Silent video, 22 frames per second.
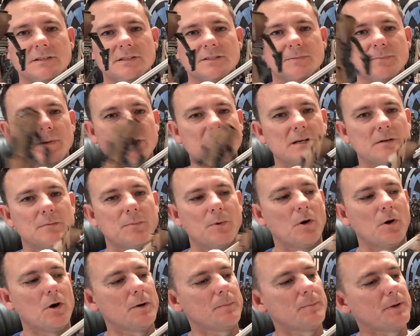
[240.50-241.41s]
speeder
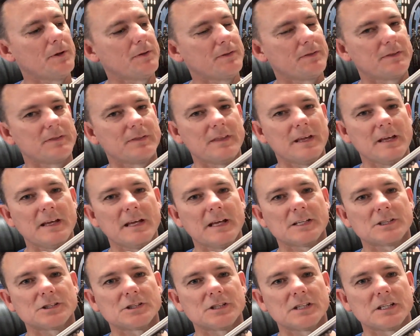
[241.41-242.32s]
bike, but they
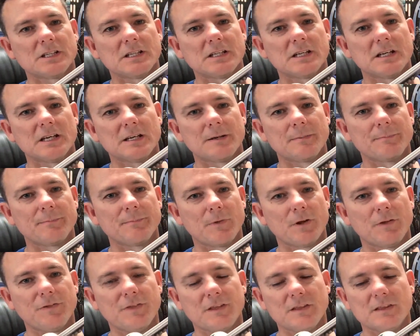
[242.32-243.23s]
actually, I
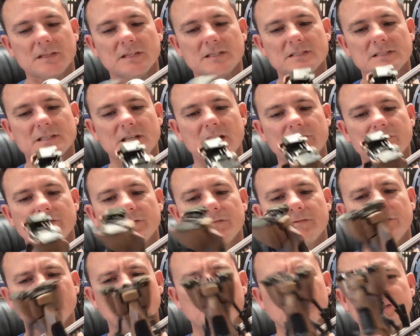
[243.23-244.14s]
think there's another
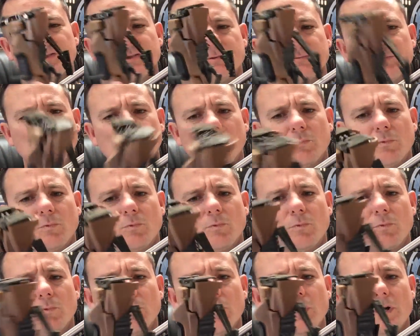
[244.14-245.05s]
version,
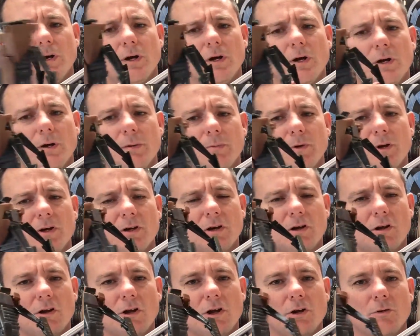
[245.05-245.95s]
like a
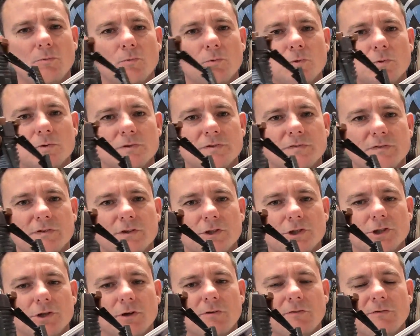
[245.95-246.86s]
Clone Wars
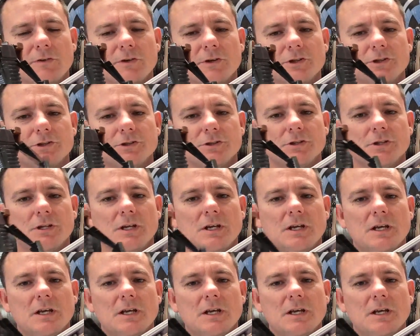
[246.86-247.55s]
version,